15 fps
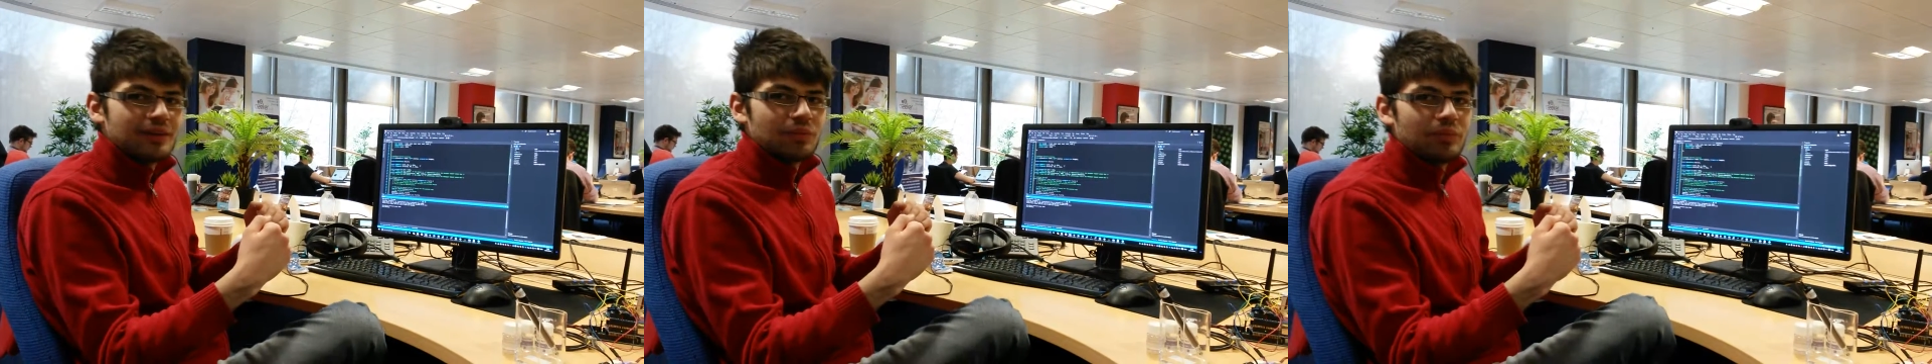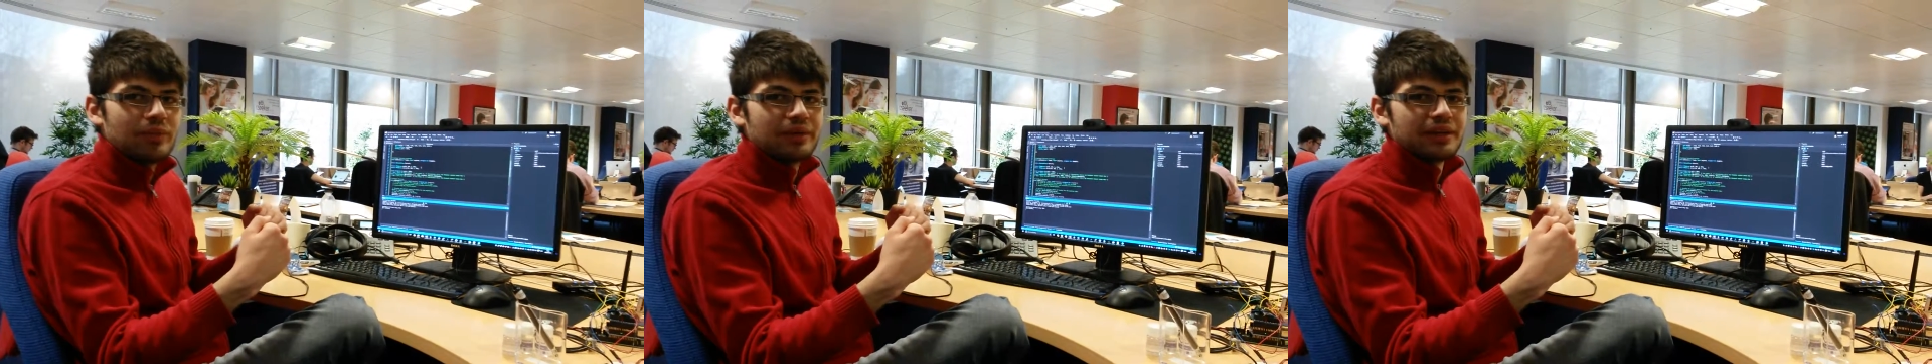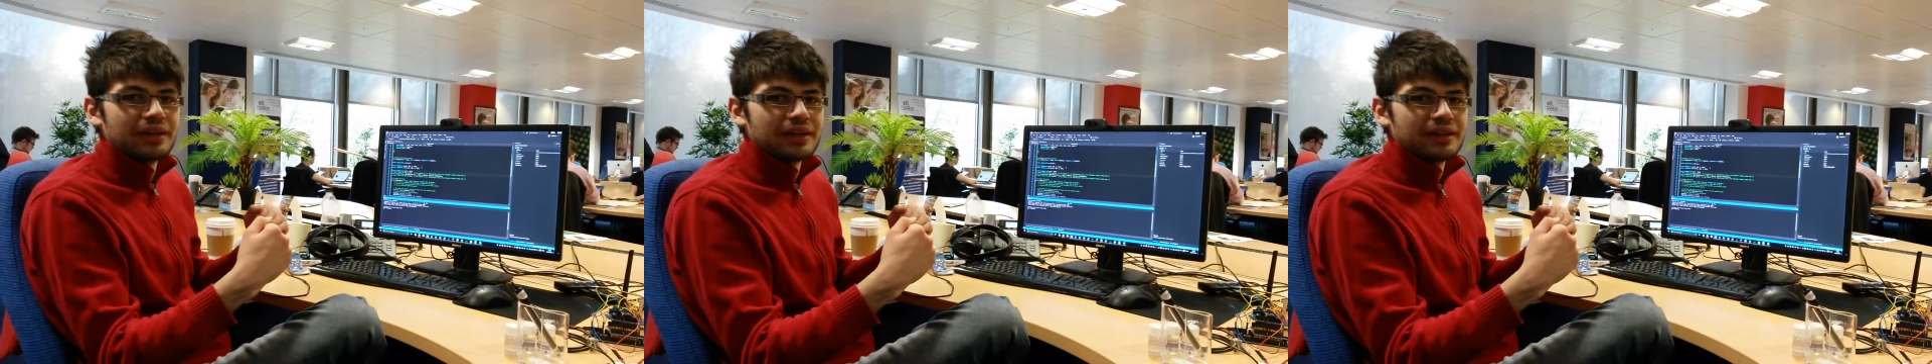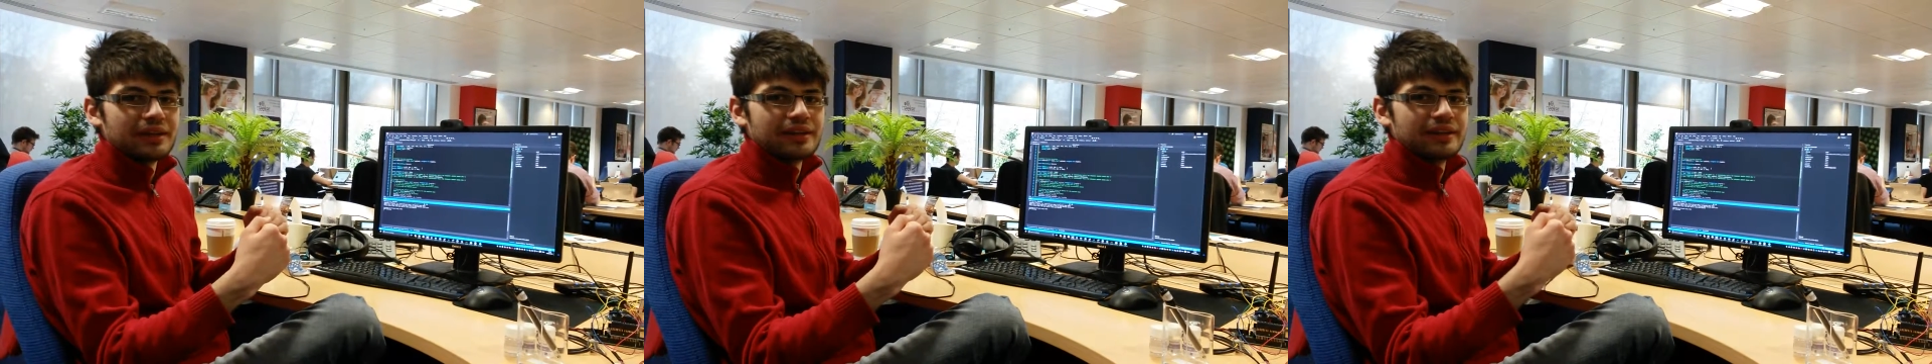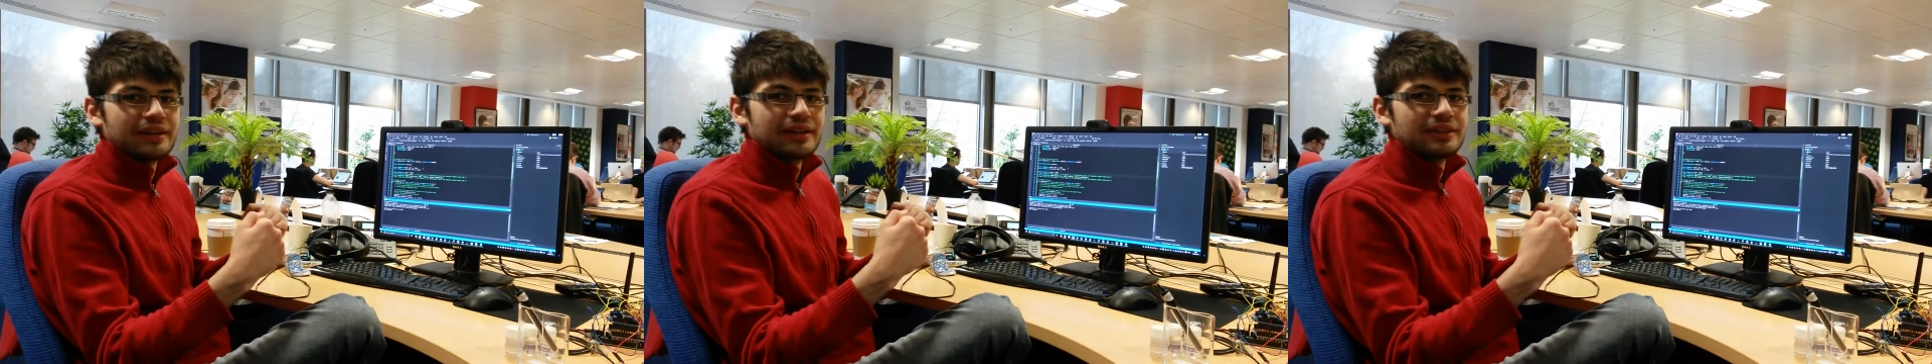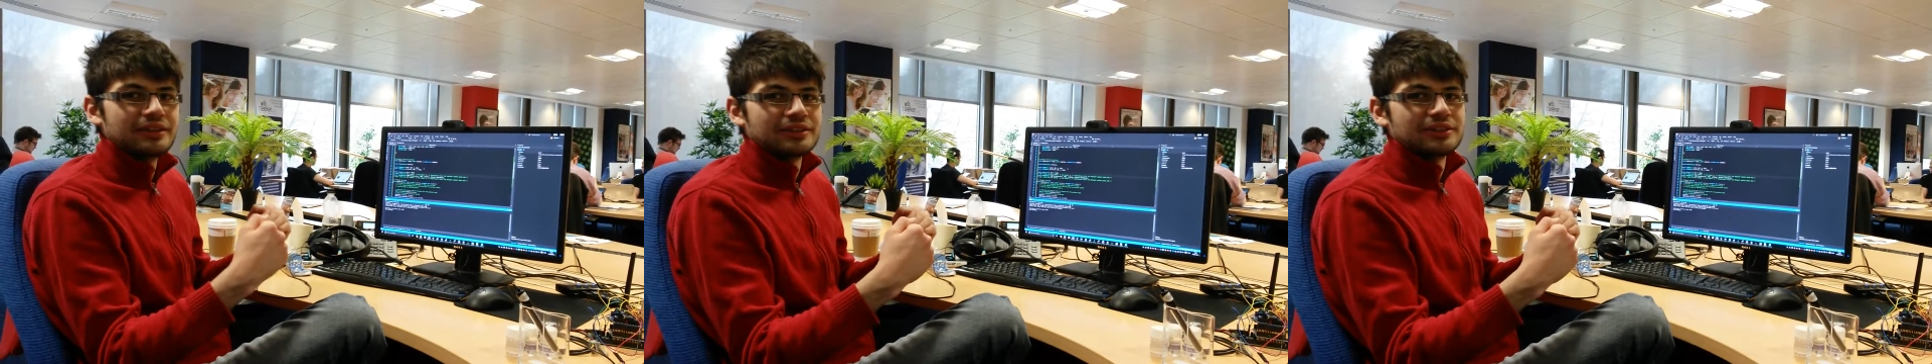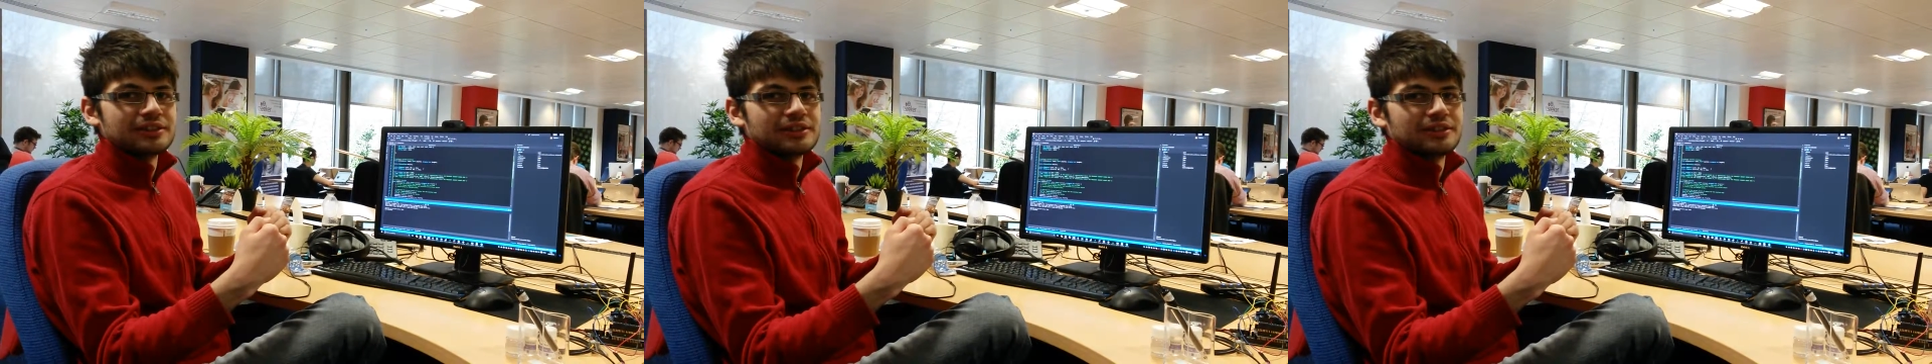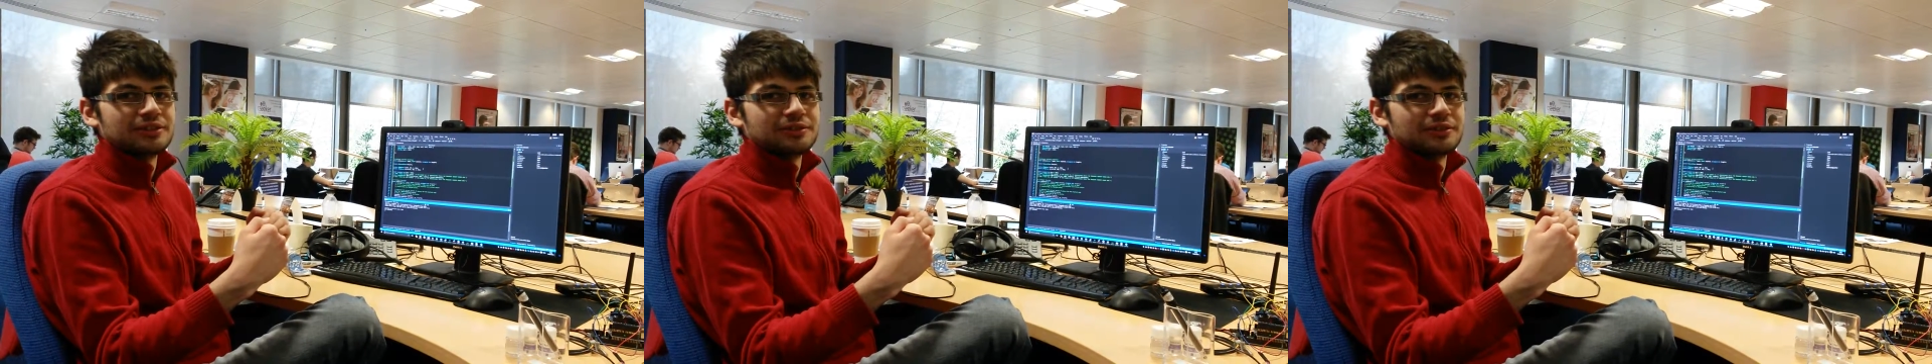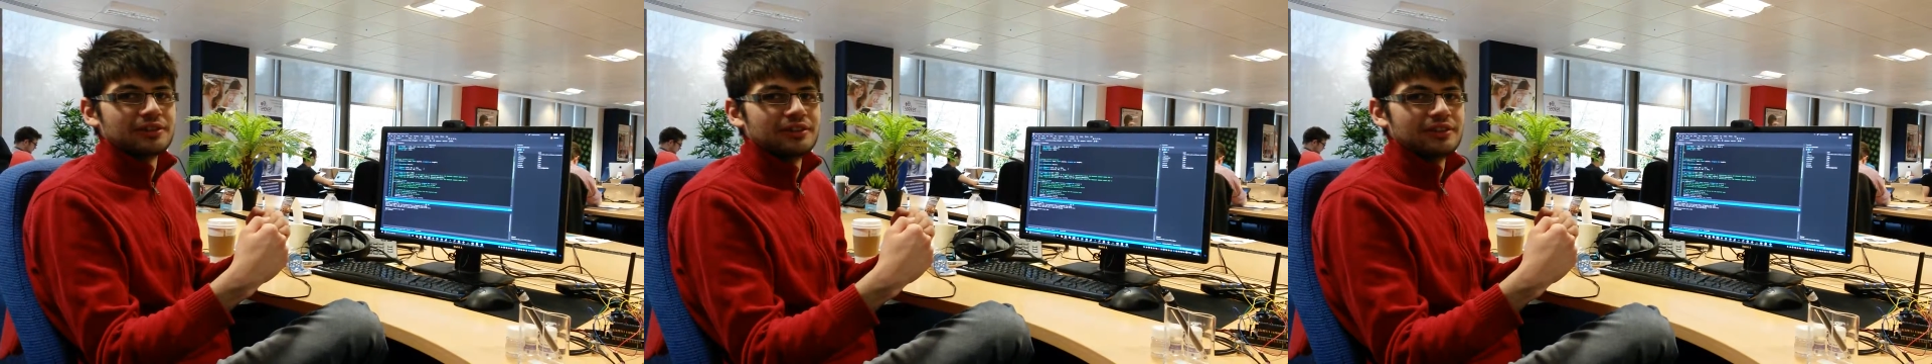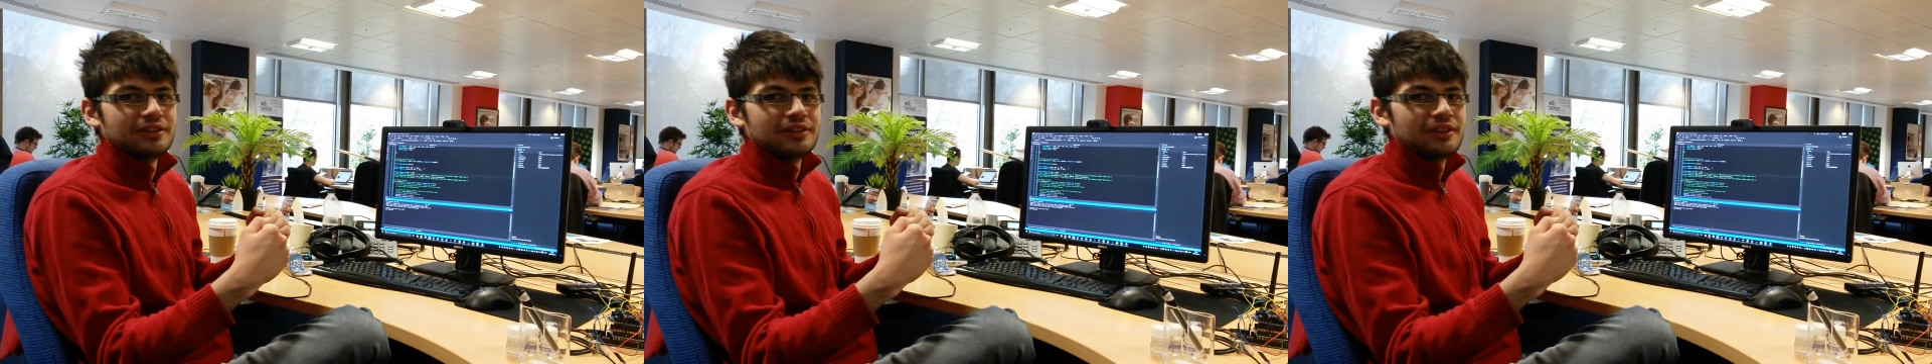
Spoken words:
put in integer literal,